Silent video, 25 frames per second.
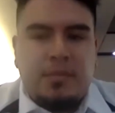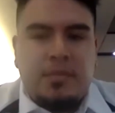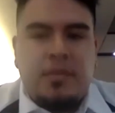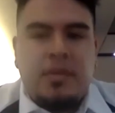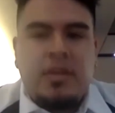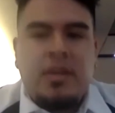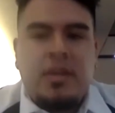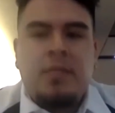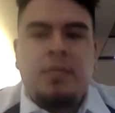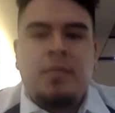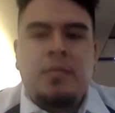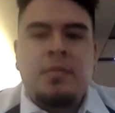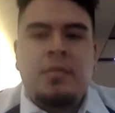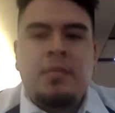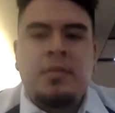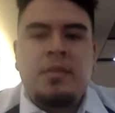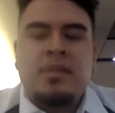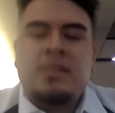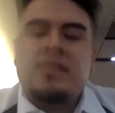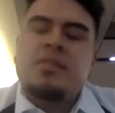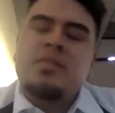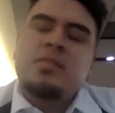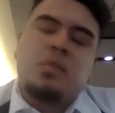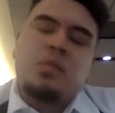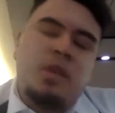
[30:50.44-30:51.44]

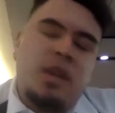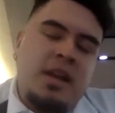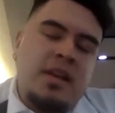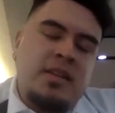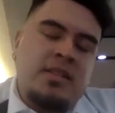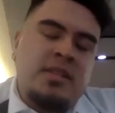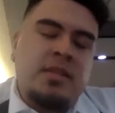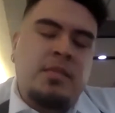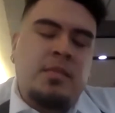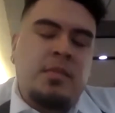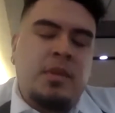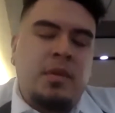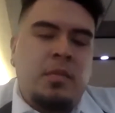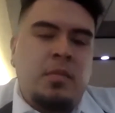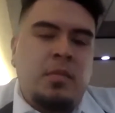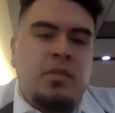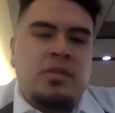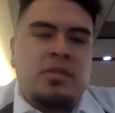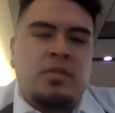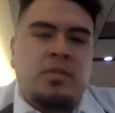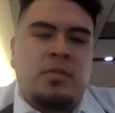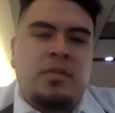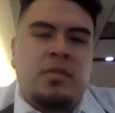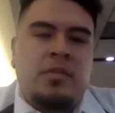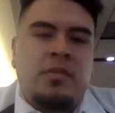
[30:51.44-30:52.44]
this is where I actually met most
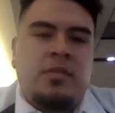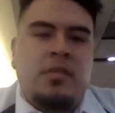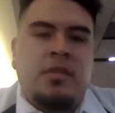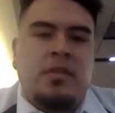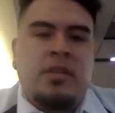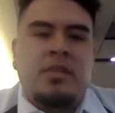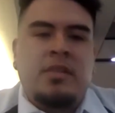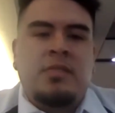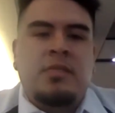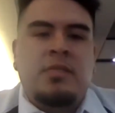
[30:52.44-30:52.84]
of my friends.